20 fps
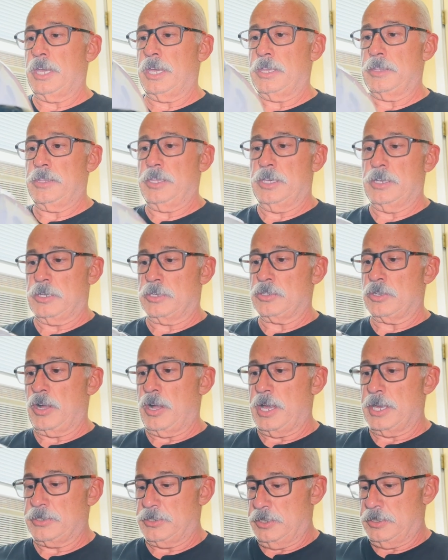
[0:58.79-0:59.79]
And the
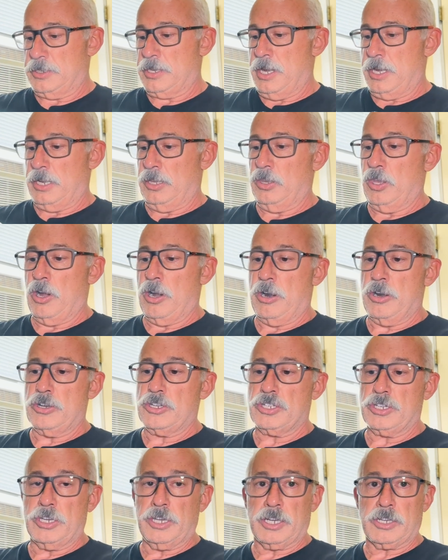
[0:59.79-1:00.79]
exhaust, it's got a
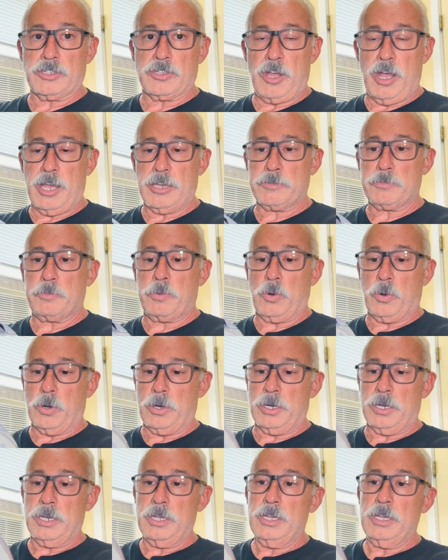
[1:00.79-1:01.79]
large exhaust
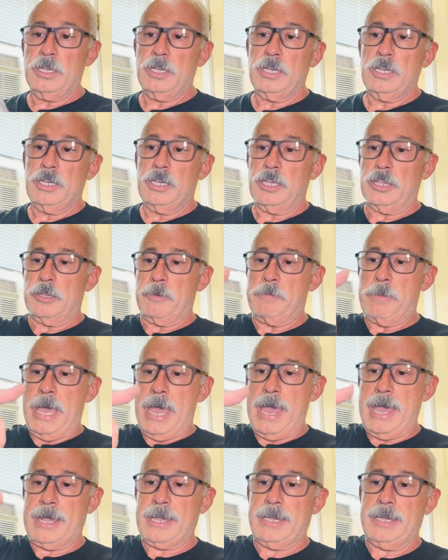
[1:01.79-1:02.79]
port in the
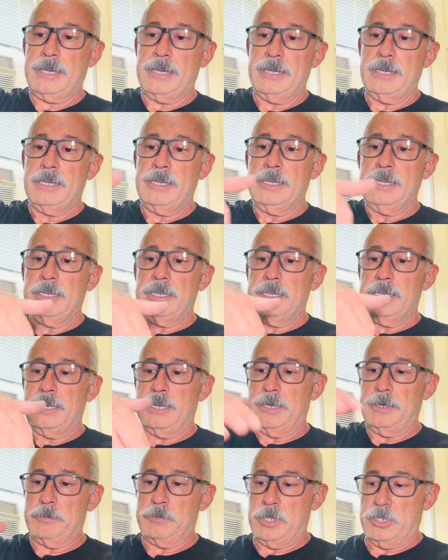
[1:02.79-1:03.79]
back
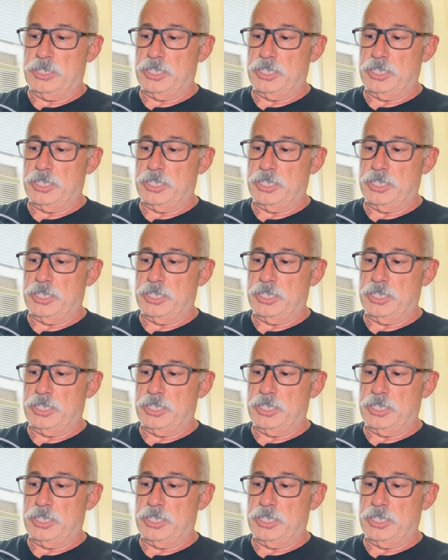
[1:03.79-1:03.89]
um,